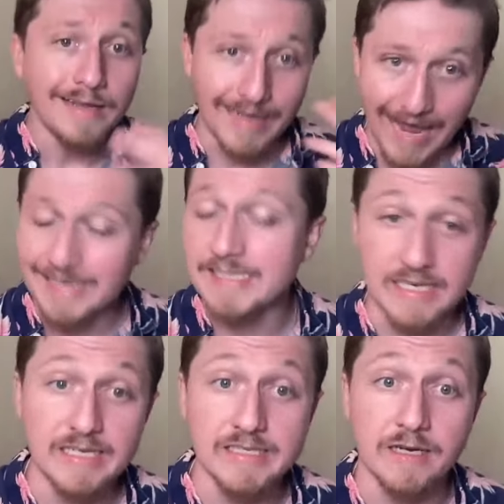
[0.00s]
Last
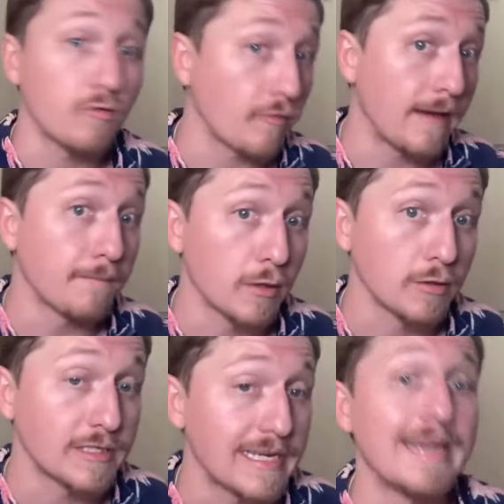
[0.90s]
season, Graham
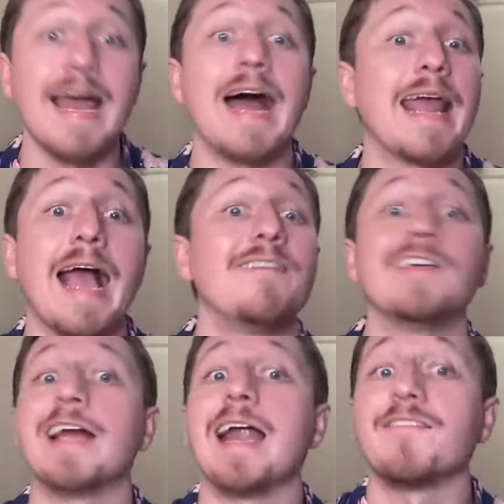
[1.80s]
Mertz did not have a
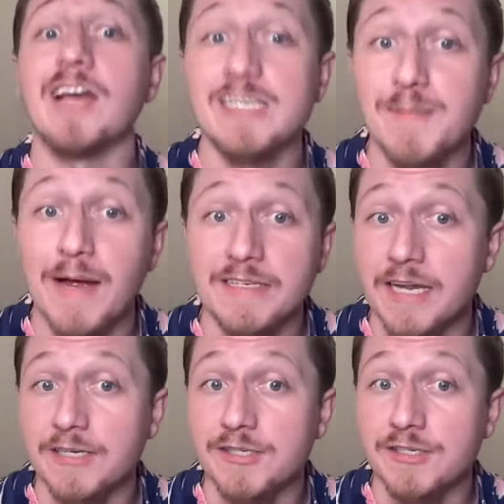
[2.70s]
lot of
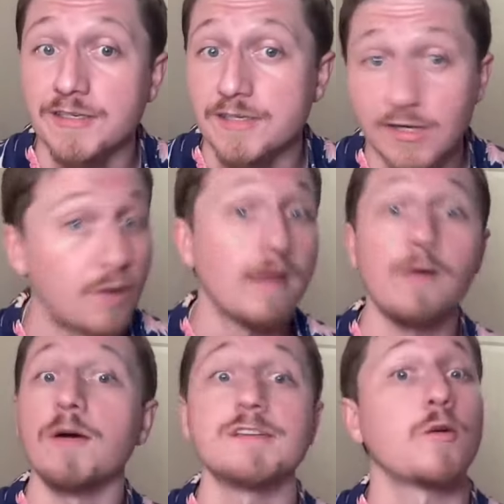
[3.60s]
expectations. You knew he
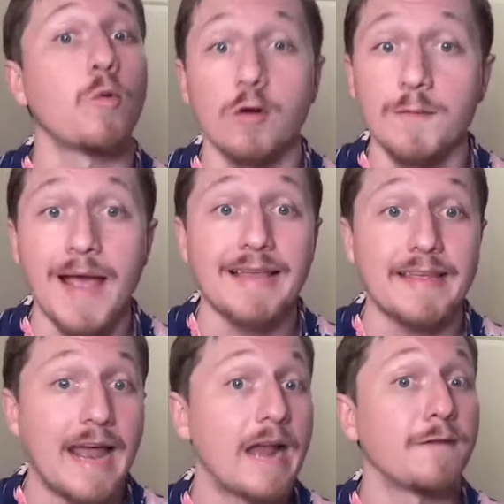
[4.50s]
was a quarterback
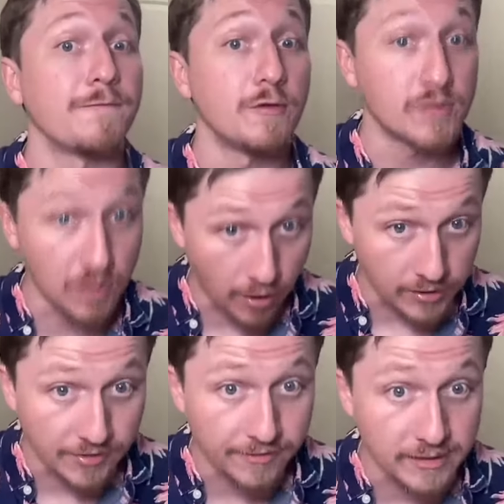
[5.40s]
that had a few
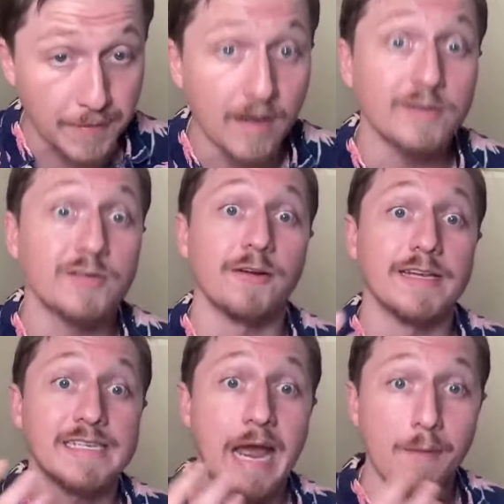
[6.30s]
starts under his belt during
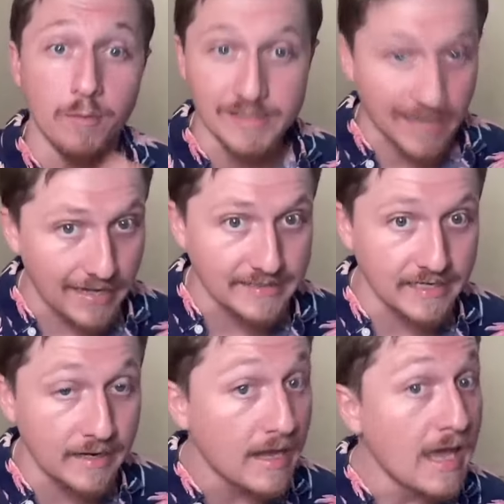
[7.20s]
his time at
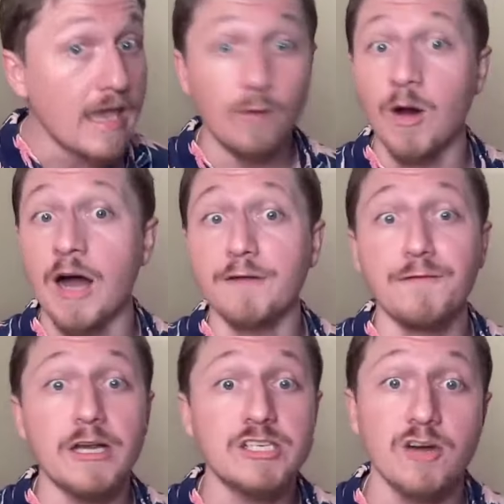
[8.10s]
Wisconsin. He wanted a
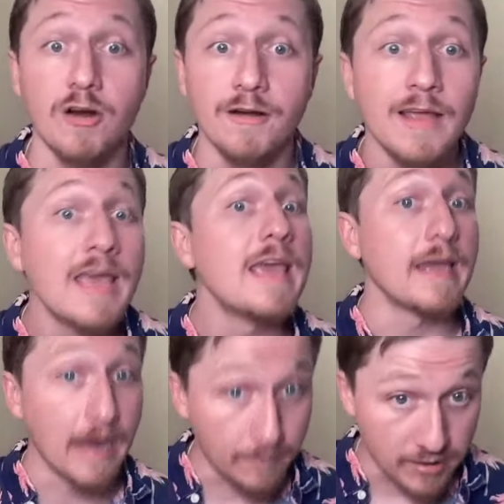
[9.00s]
fresh start.
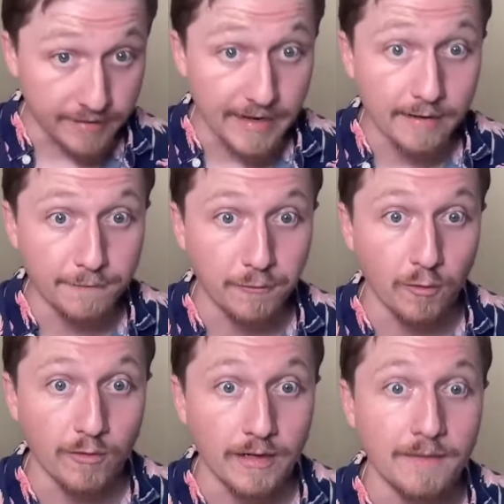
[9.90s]
He comes on down to
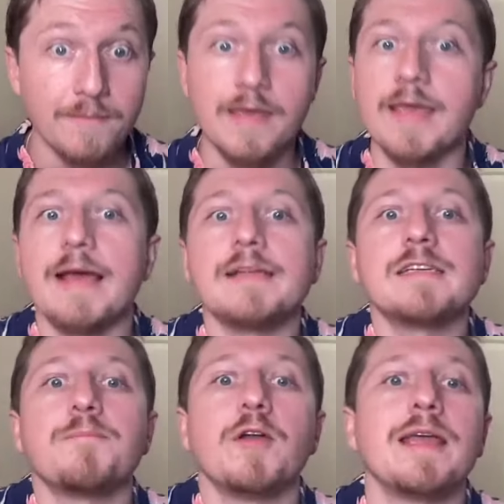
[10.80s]
Florida. He ends
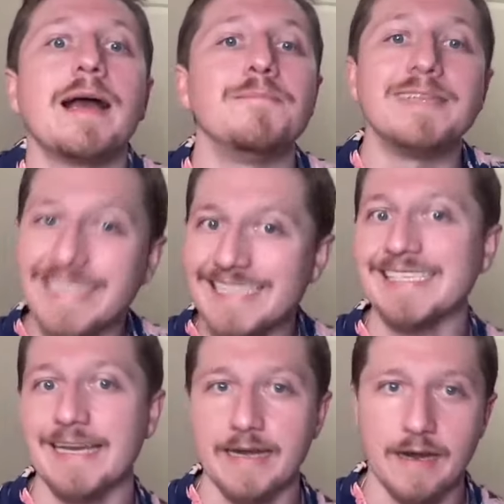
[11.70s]
up putting up
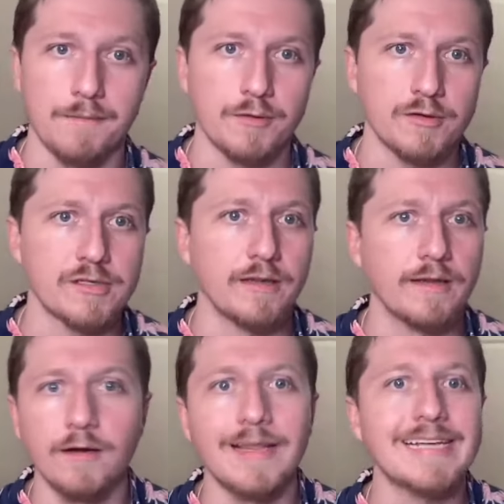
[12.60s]
decent numbers, a
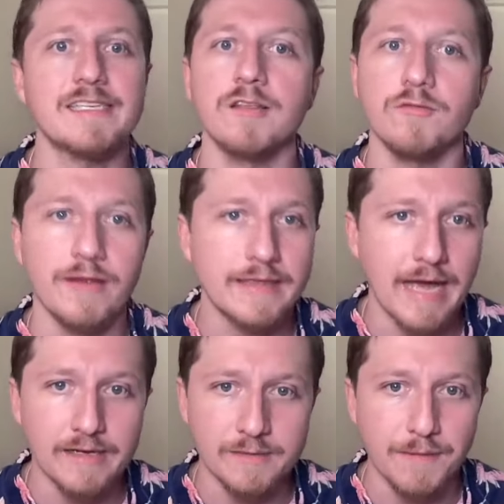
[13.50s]
little less than
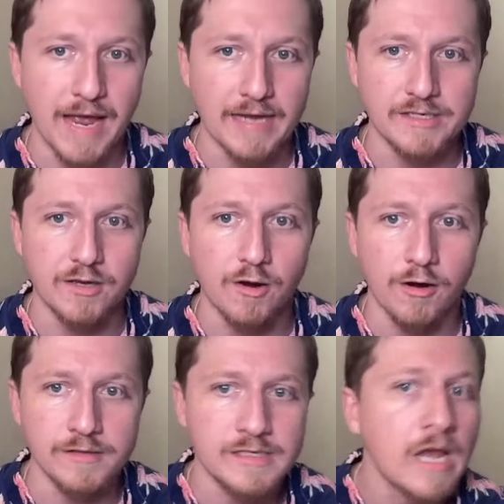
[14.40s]
3,000 passing
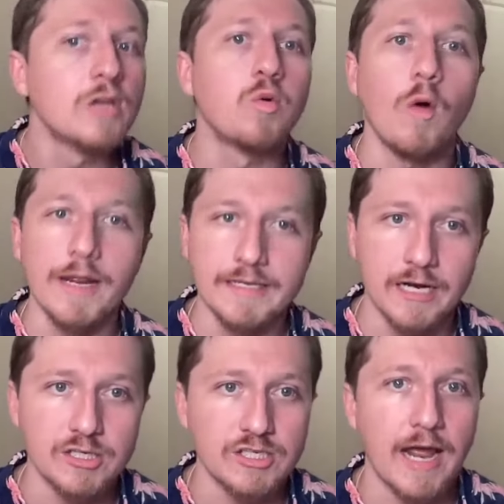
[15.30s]
yards, 20
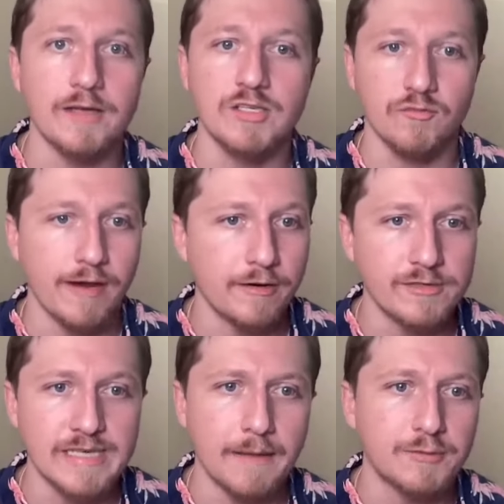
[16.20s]
touchdowns, three
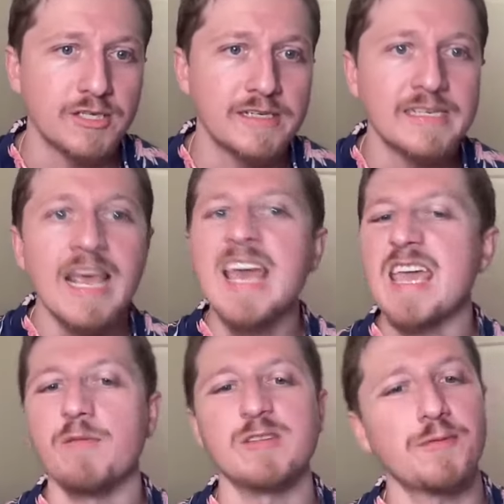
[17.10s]
interceptions.
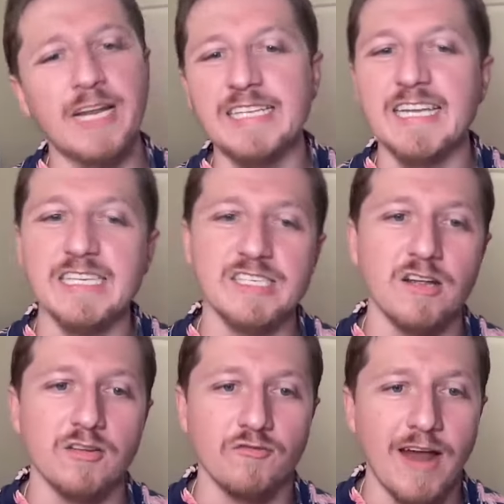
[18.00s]
He was pretty decent
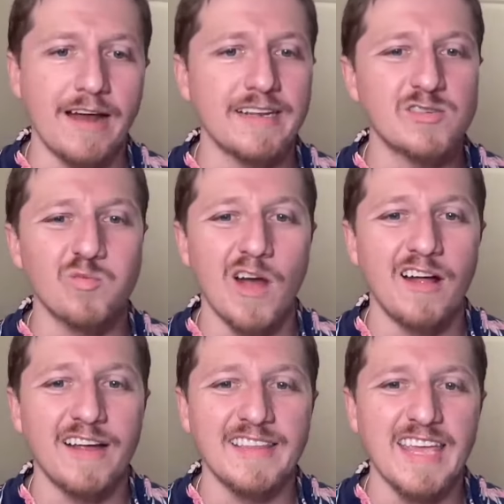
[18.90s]
on the ground as
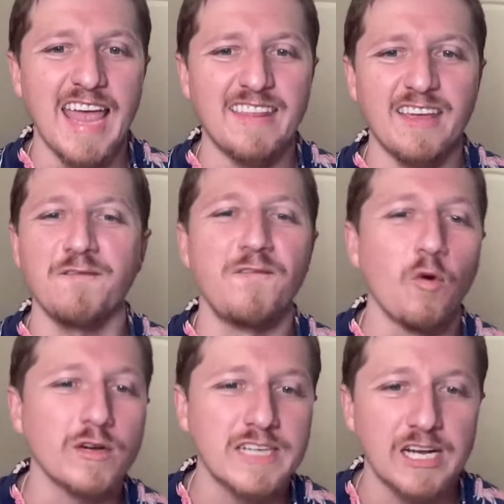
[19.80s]
well. I think he had like
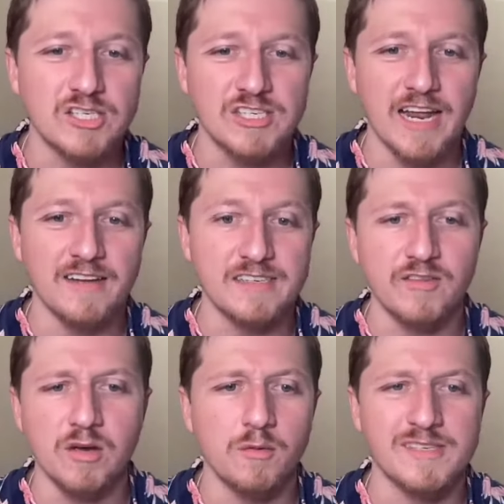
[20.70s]
four touchdowns,
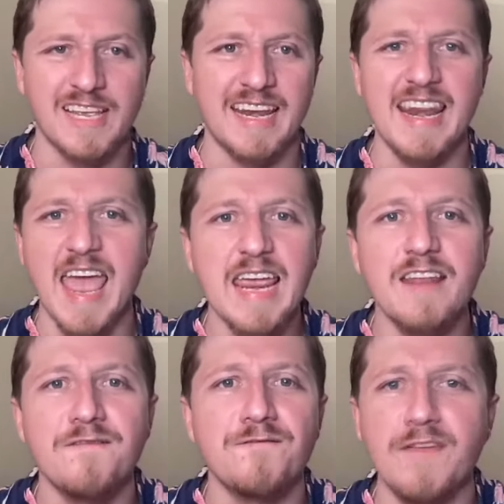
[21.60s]
even though it was like
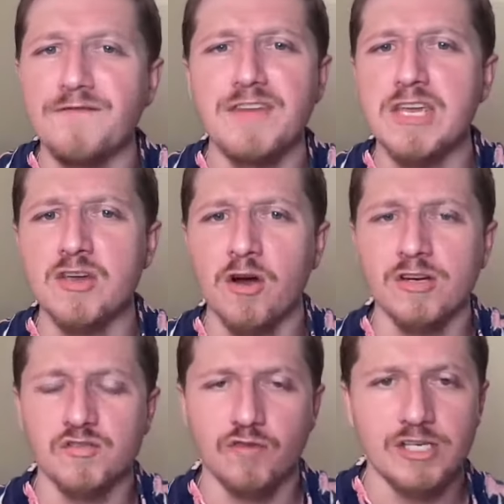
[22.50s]
negative 50
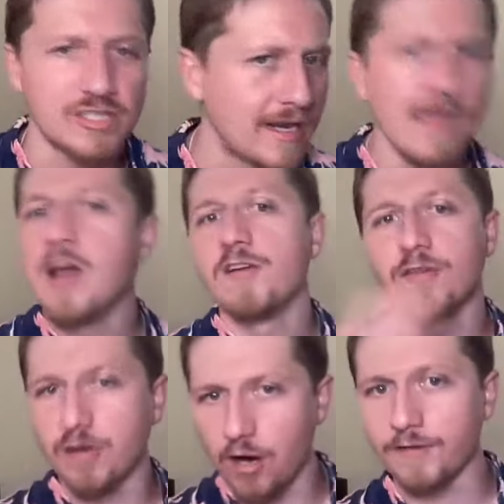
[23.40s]
yards rushing.
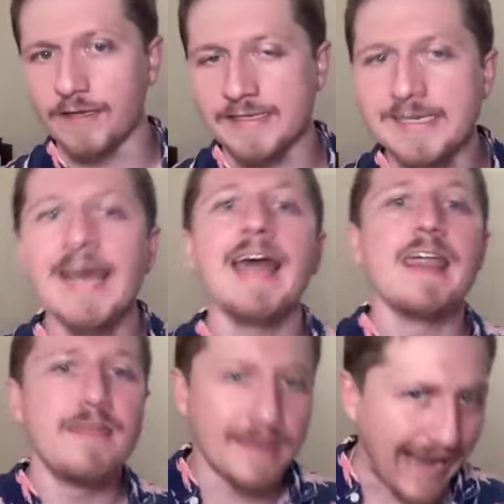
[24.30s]
Regardless,
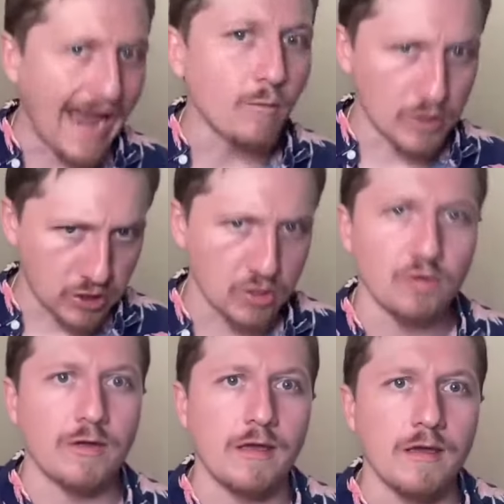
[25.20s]
the guy was
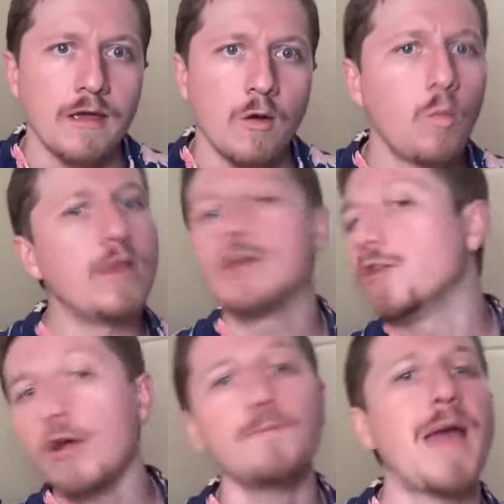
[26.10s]
sturdy. When you
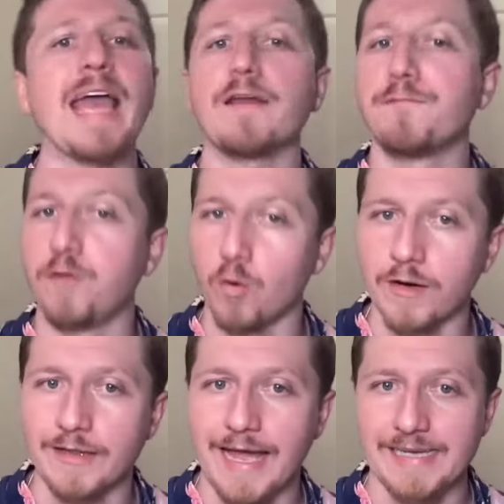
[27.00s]
look back at
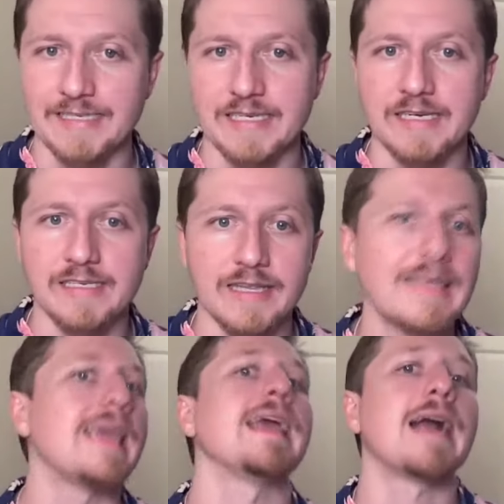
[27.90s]
Florida last season,
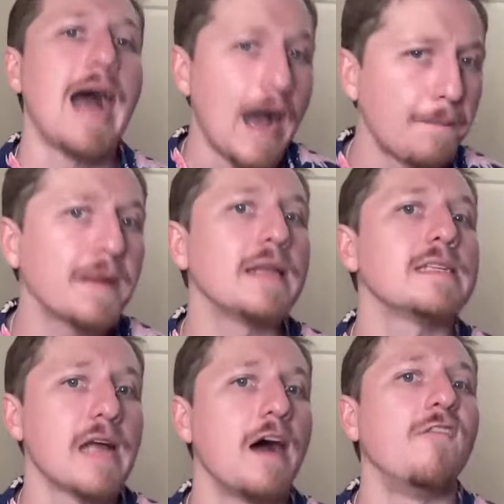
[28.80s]
the
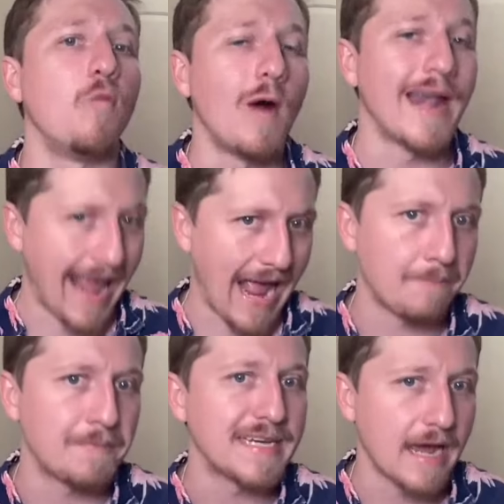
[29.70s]
incompetence of what
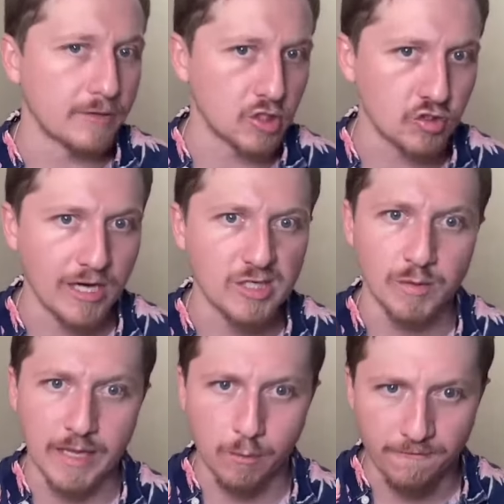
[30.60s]
happened down the stretch
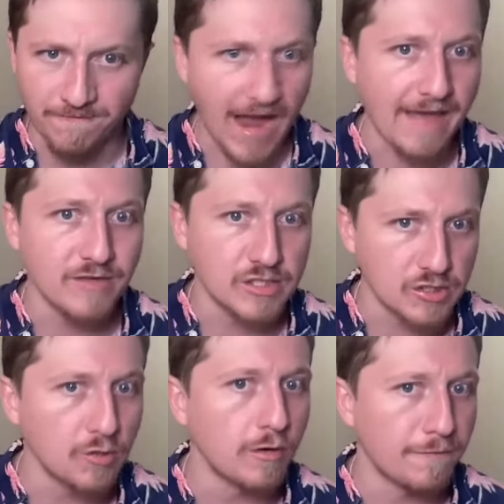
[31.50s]
when they were 5 and
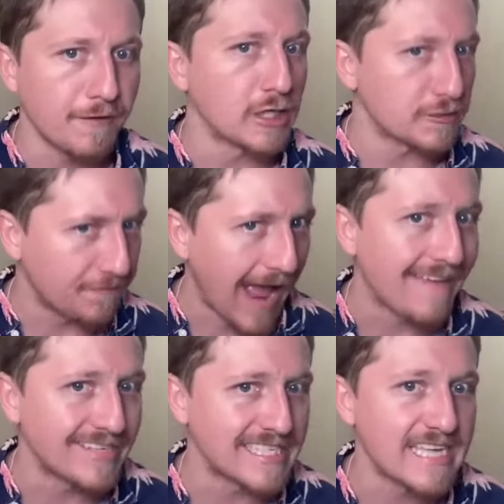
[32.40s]
2 to finish
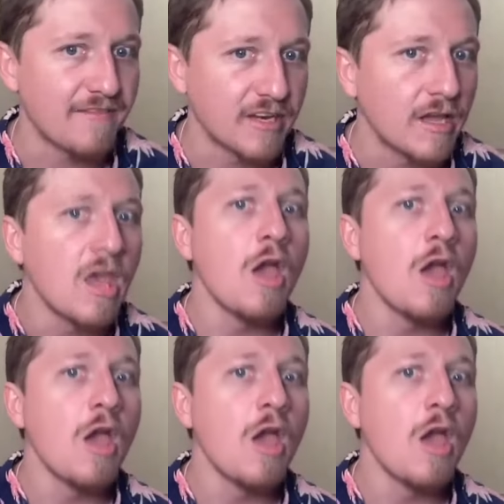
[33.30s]
5 and 7